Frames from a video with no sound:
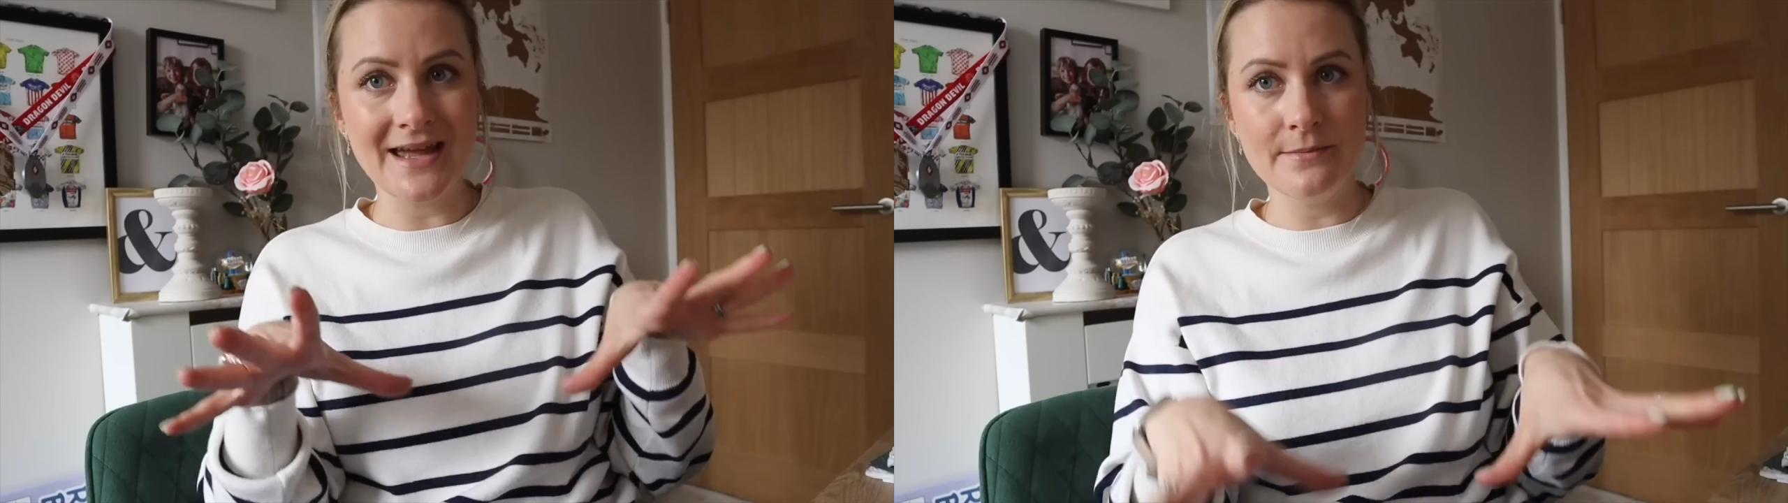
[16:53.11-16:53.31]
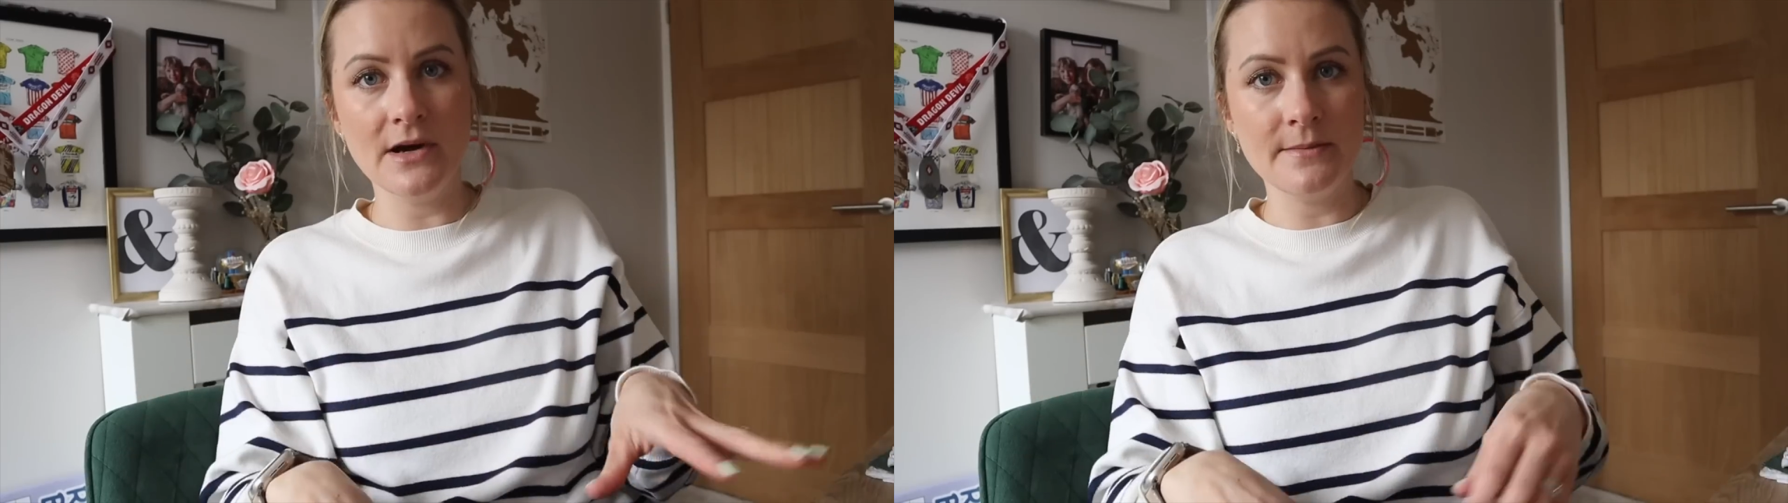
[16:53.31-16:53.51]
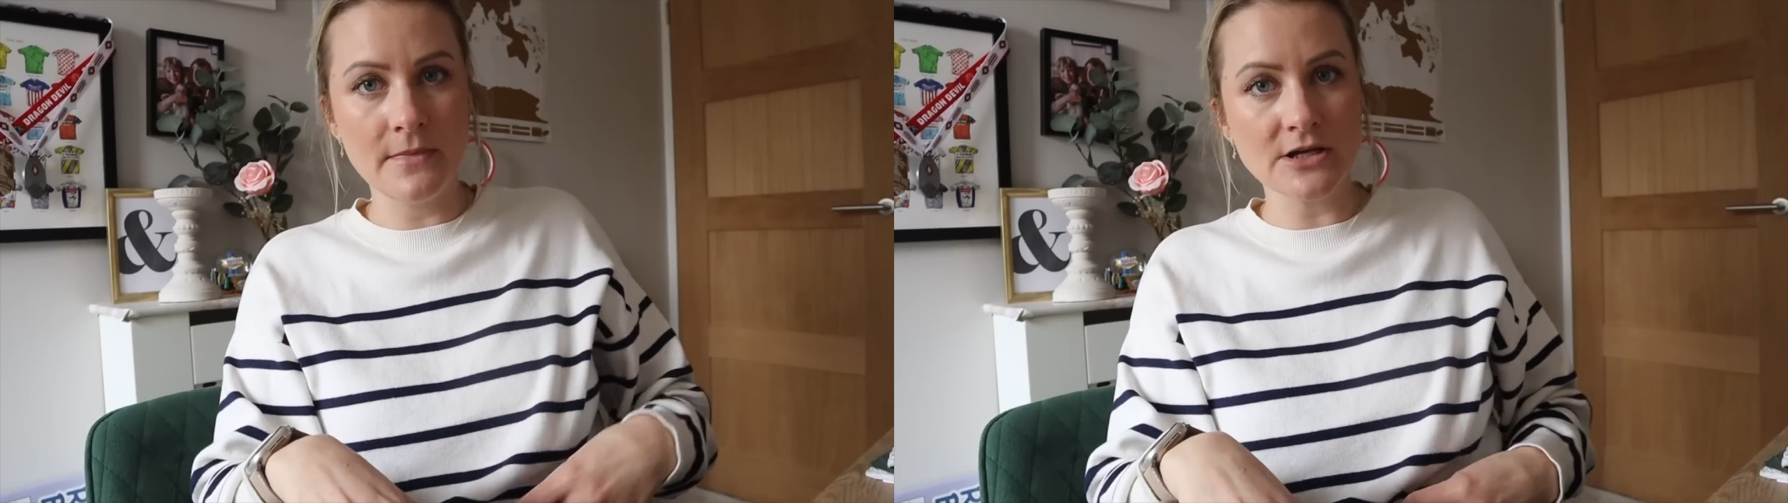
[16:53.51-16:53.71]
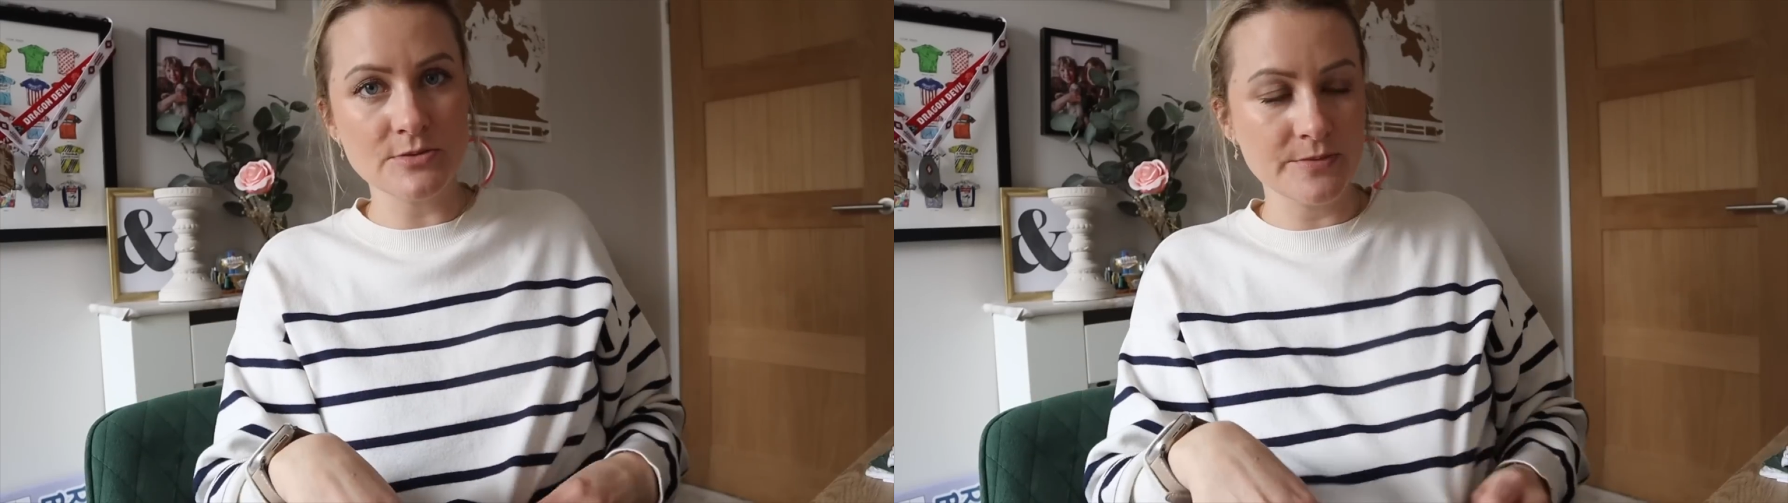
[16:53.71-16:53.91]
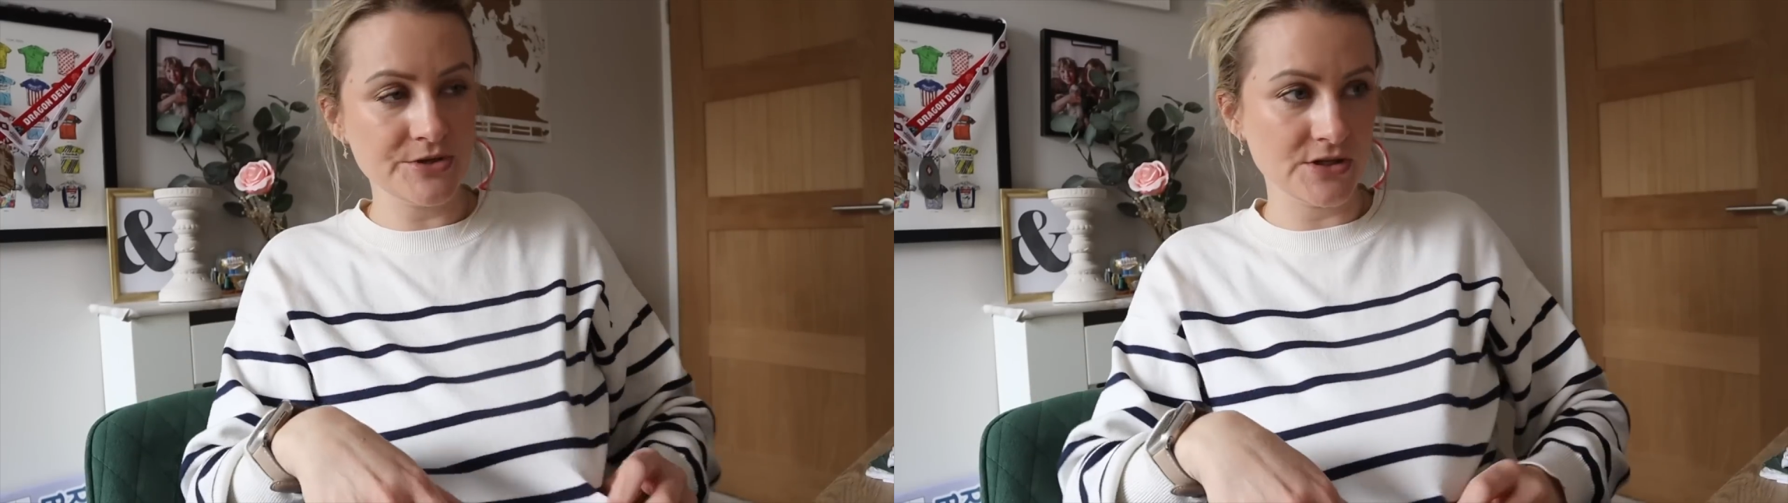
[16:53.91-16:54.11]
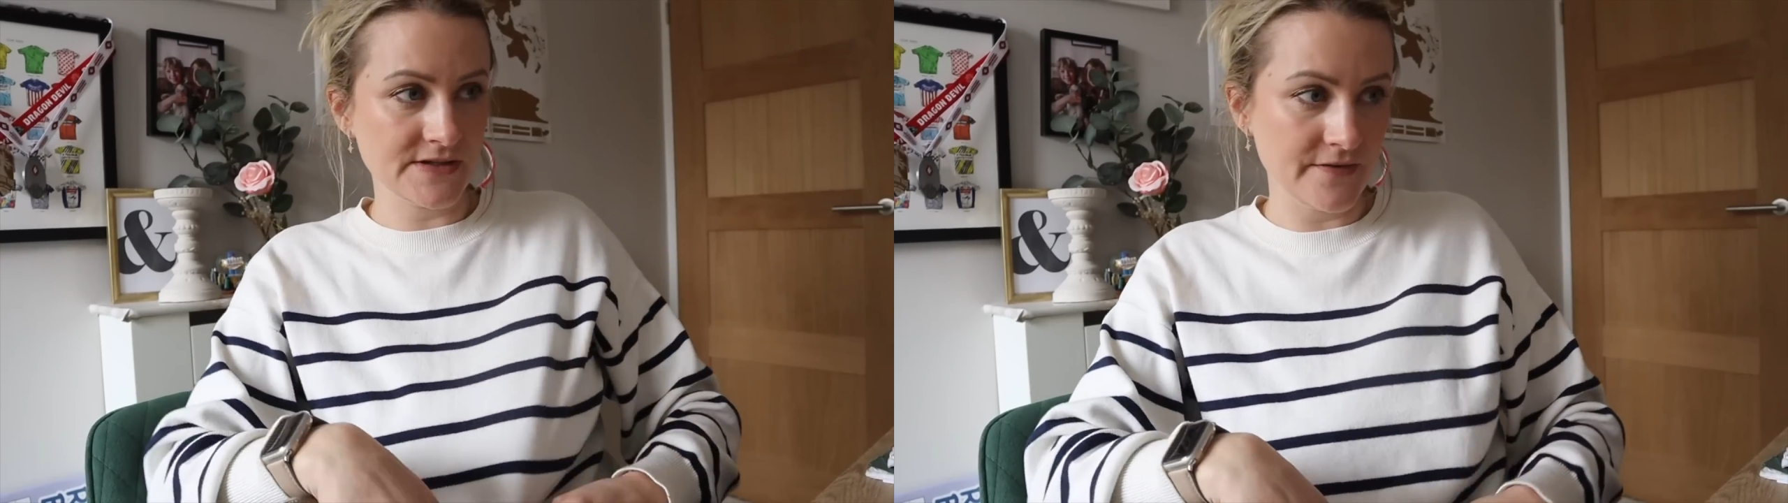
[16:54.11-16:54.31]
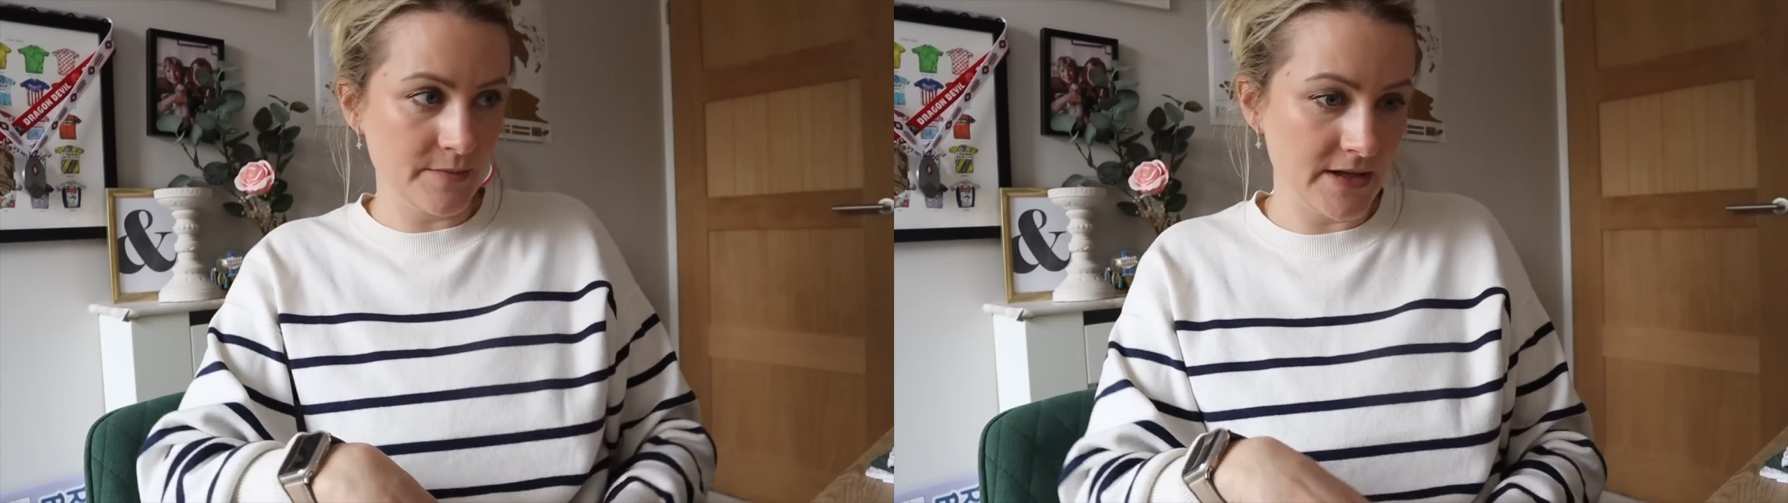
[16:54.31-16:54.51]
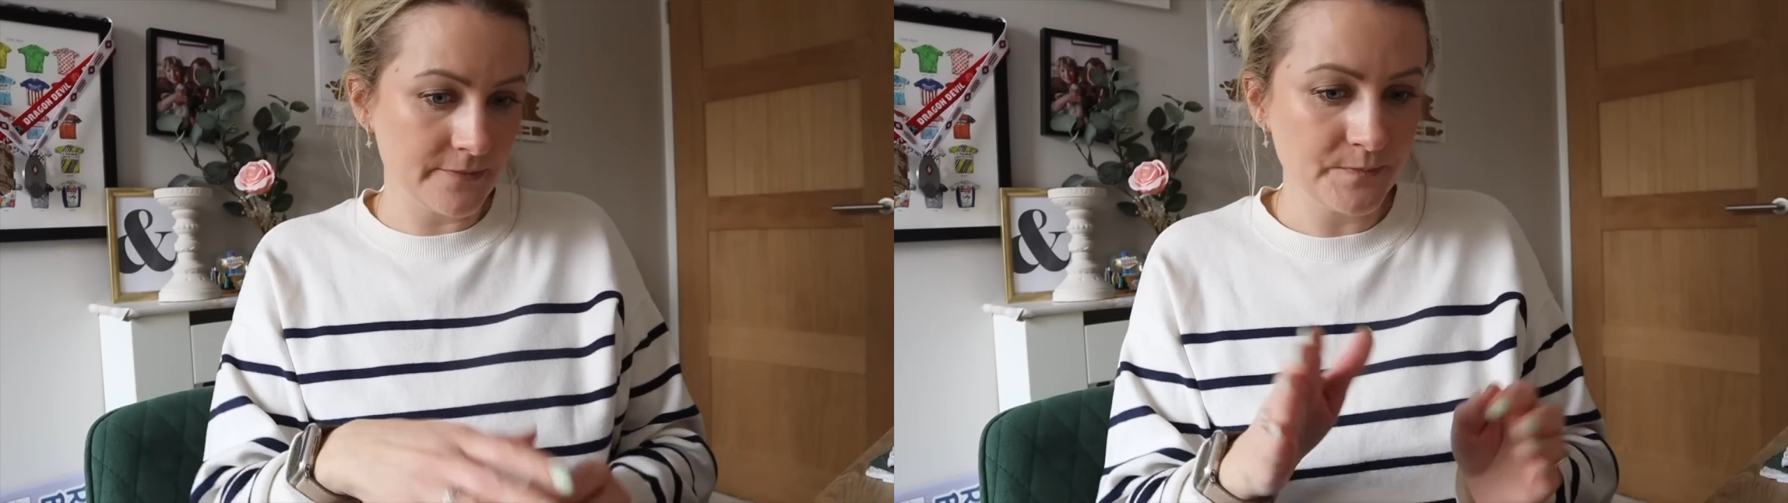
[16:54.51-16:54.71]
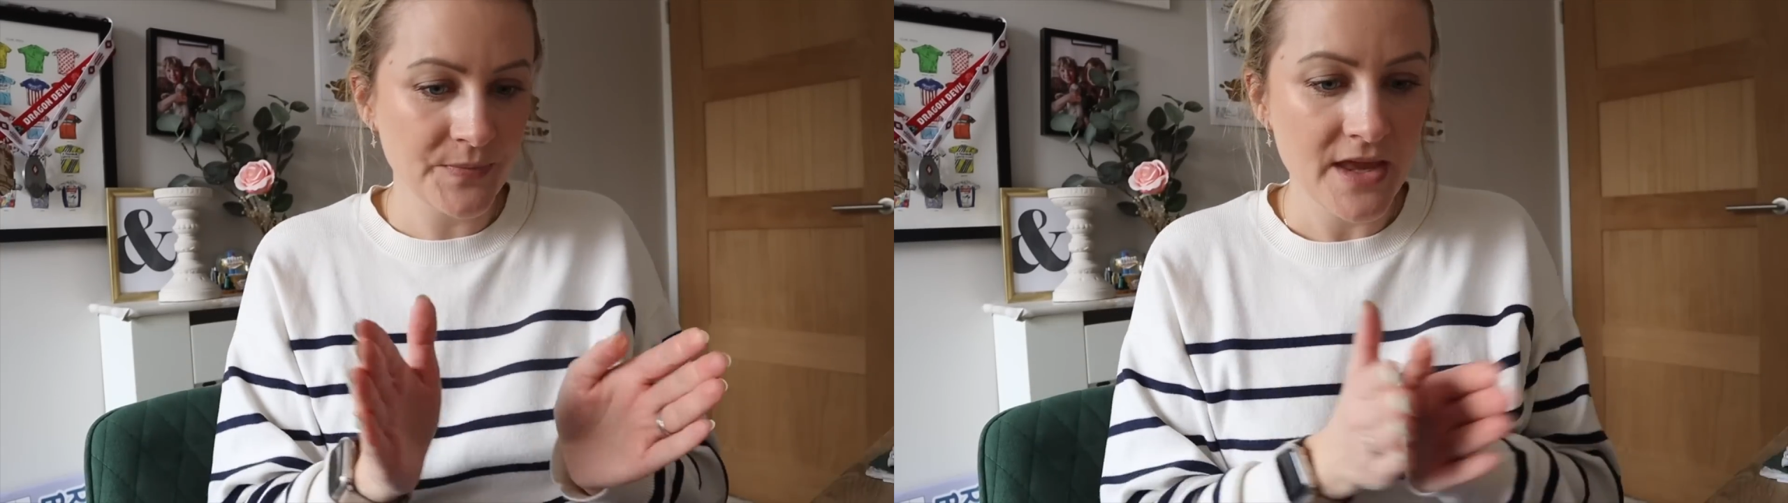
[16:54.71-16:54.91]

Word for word: get, I'm much more productive up here.